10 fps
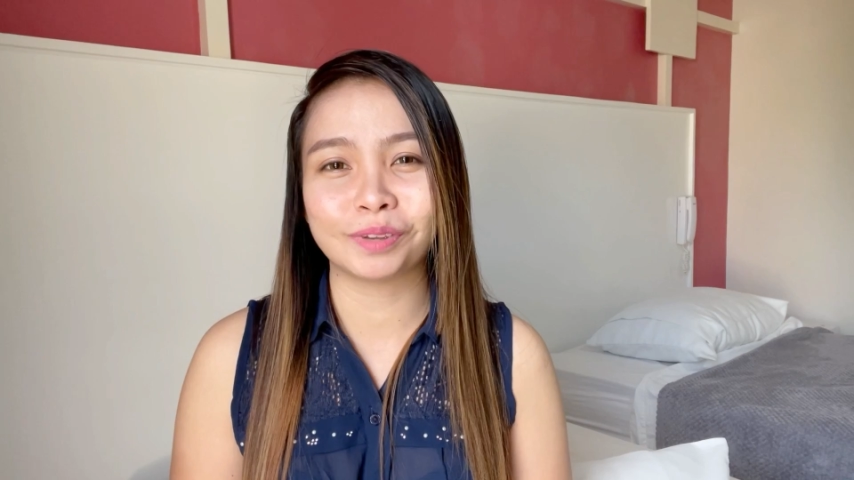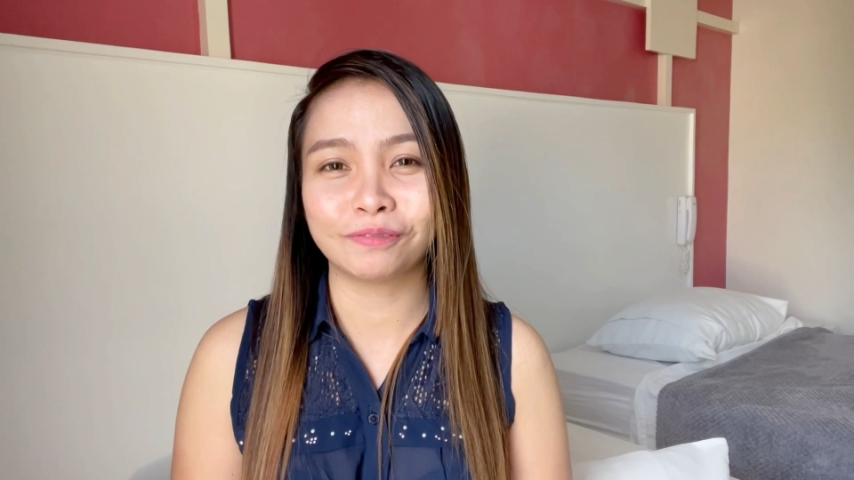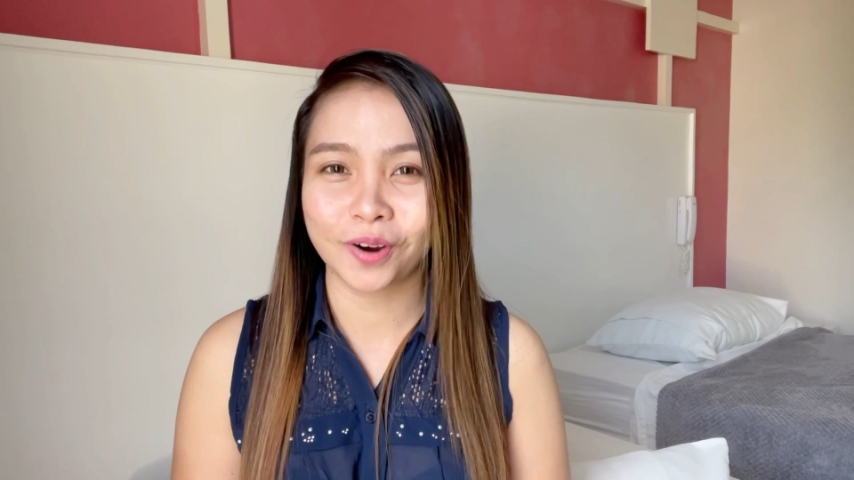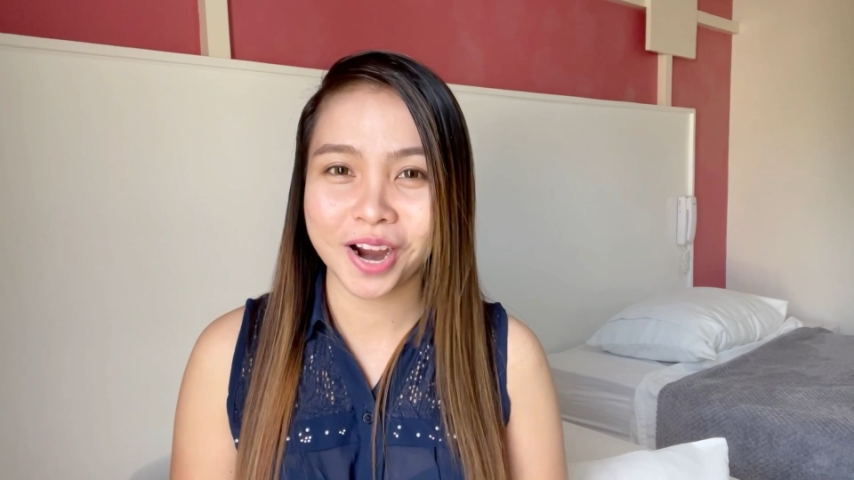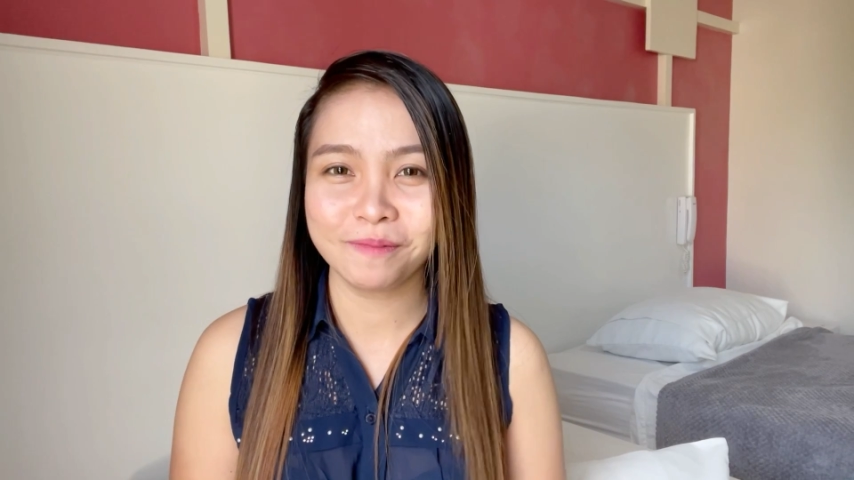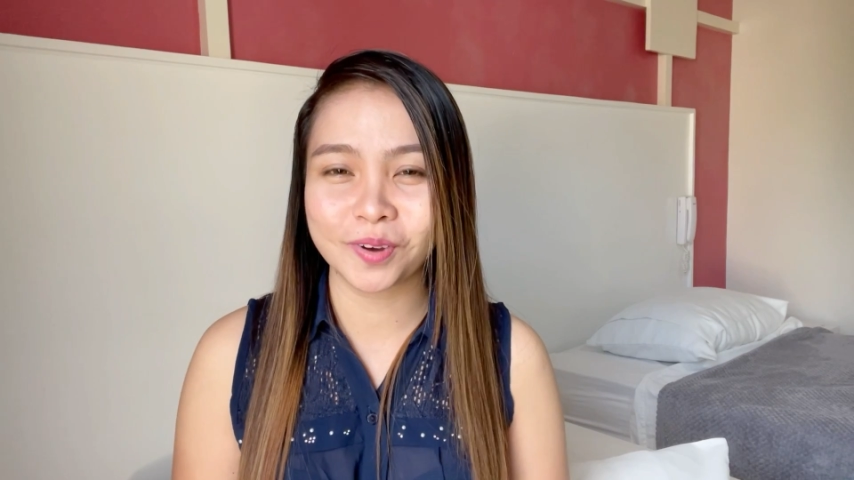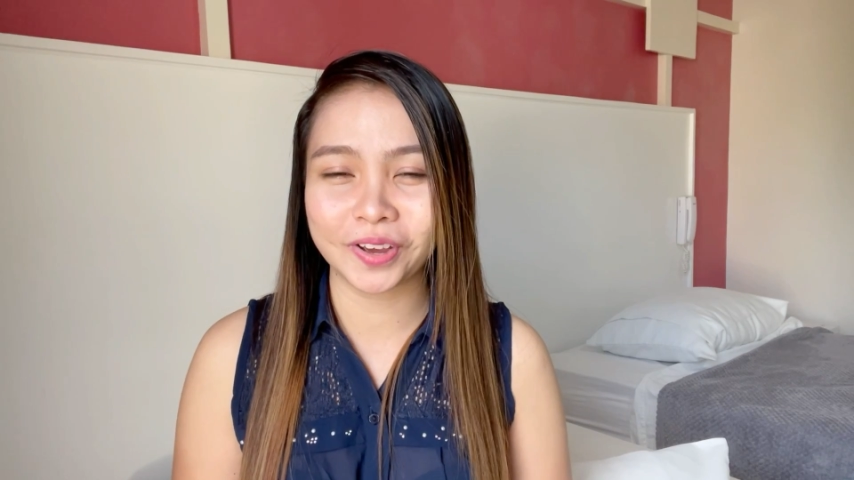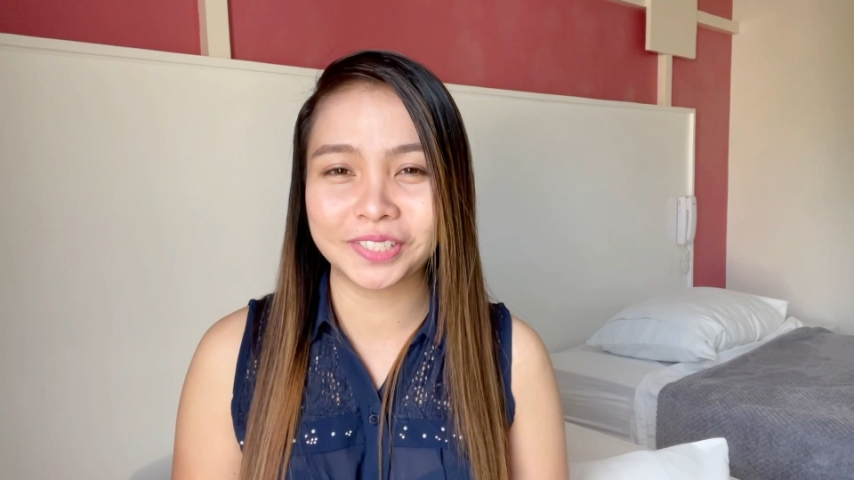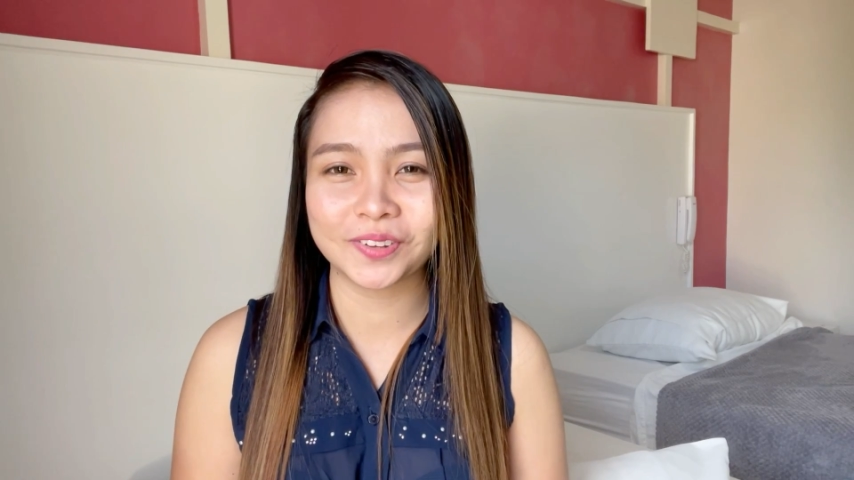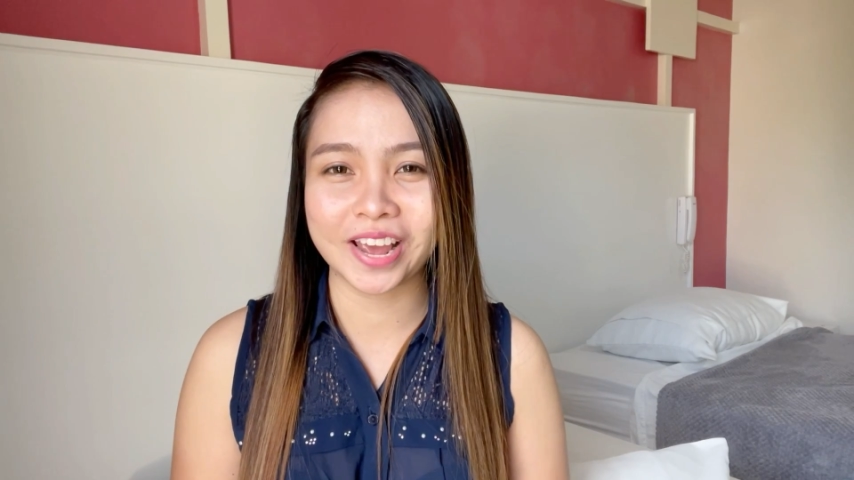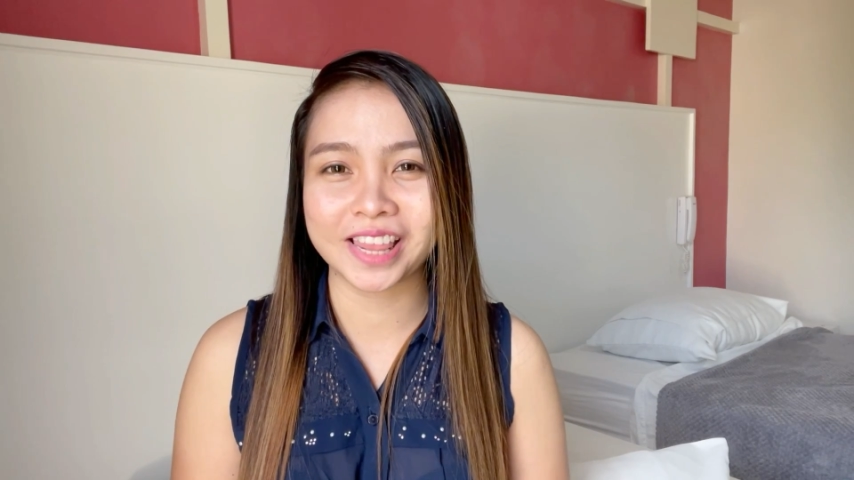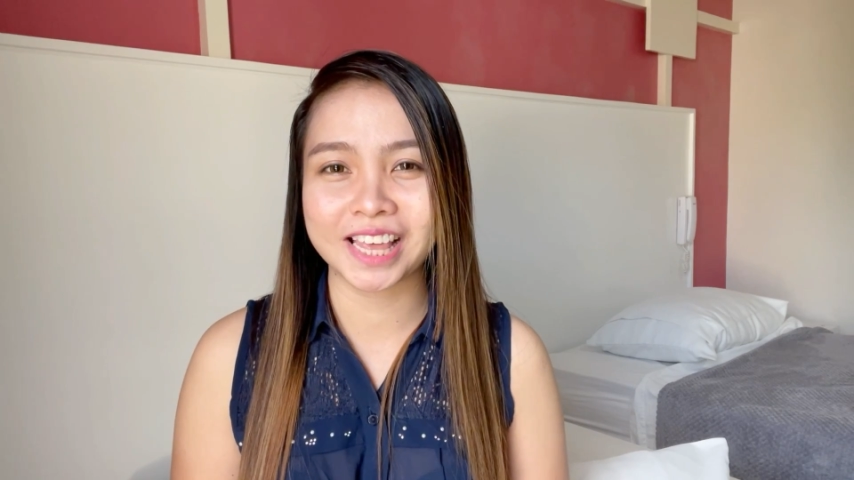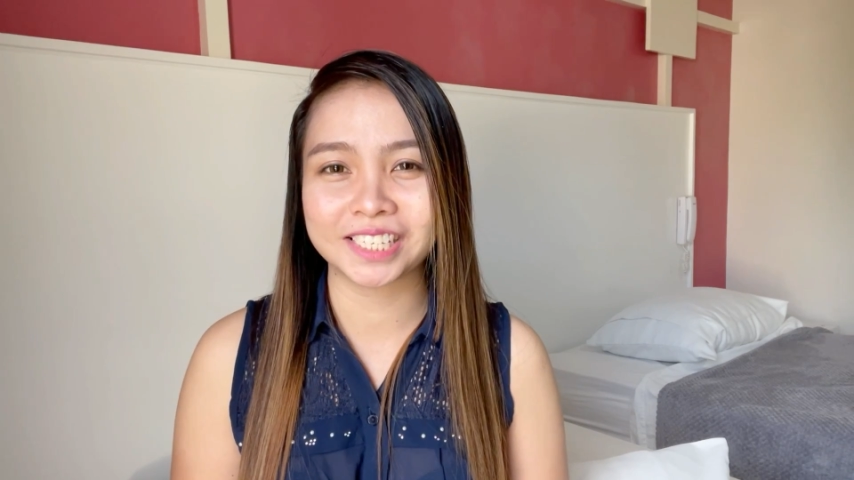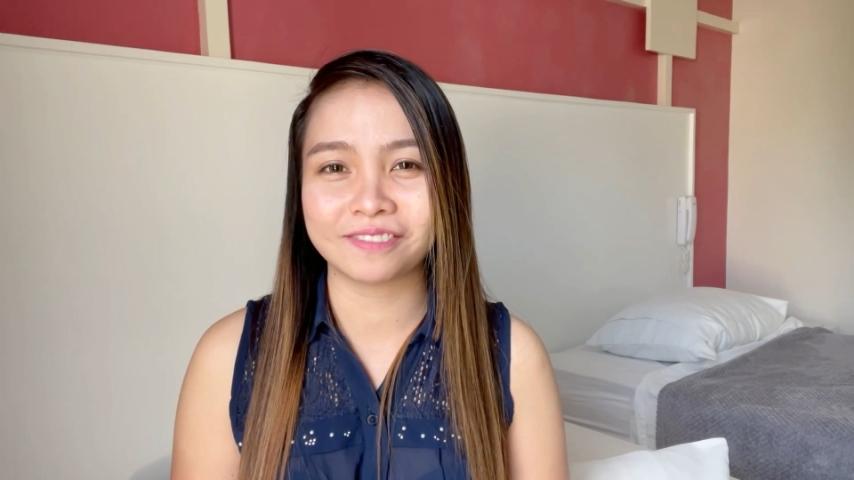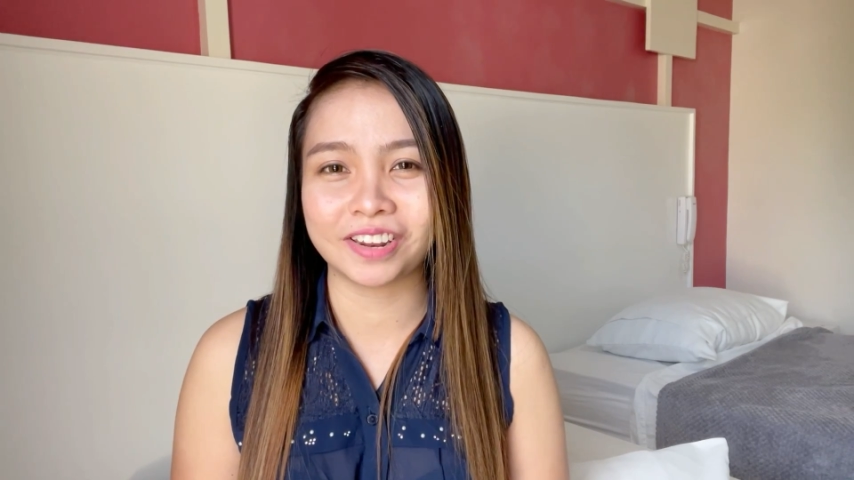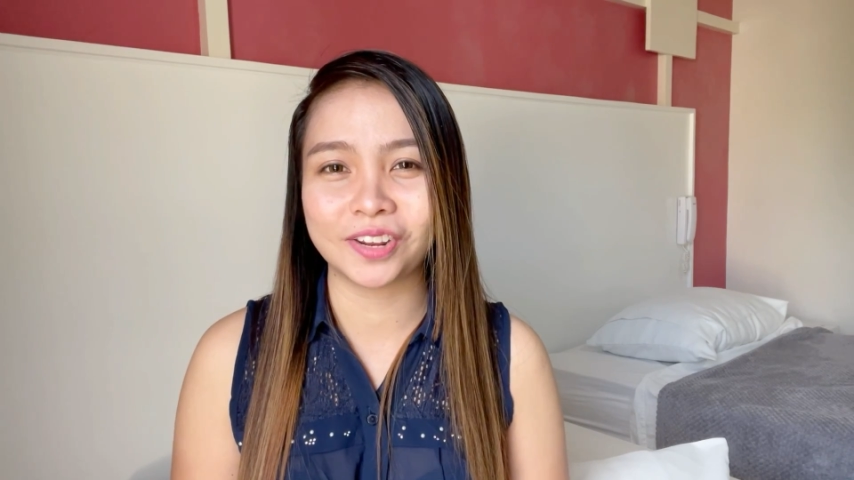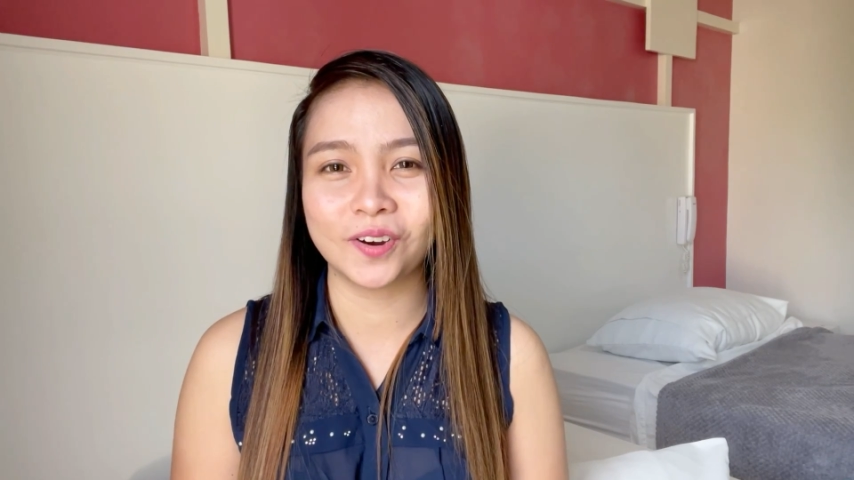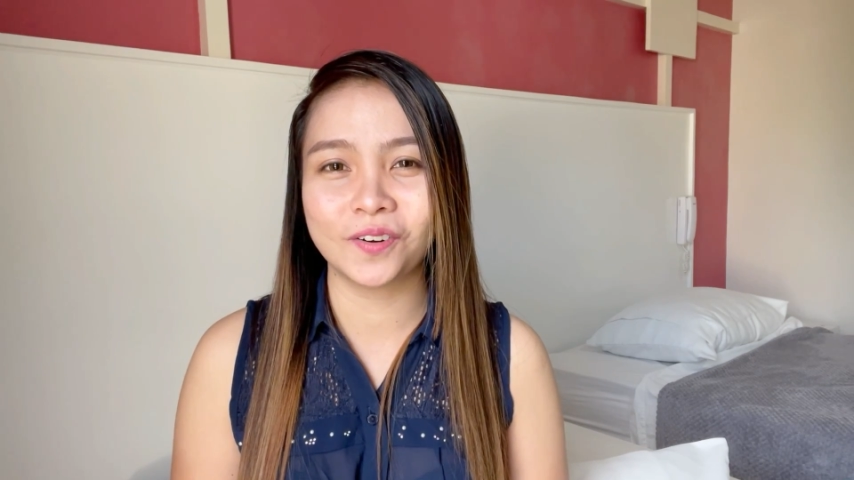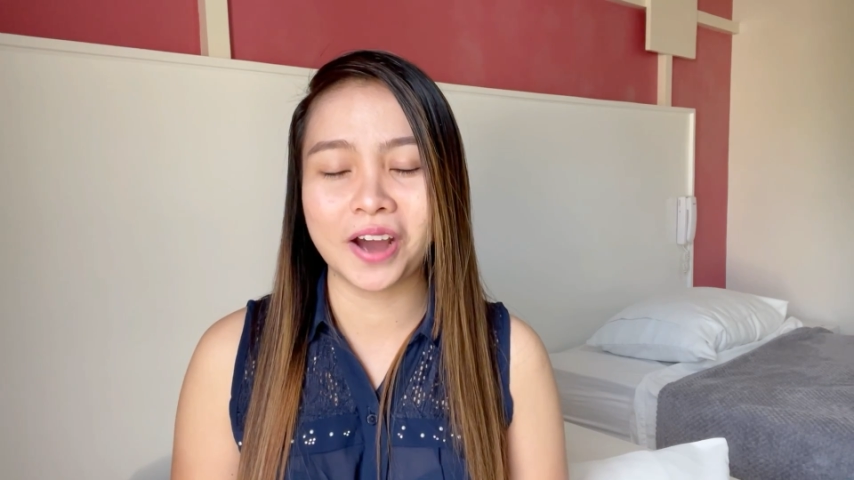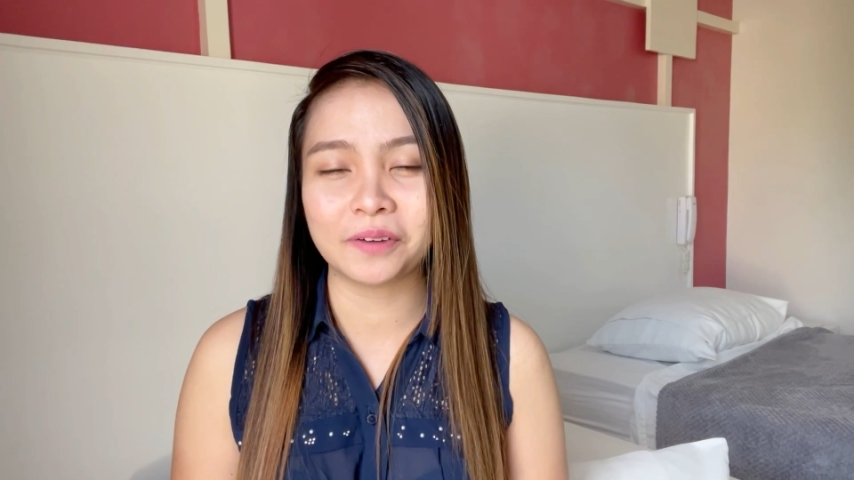before I'm going to end this video,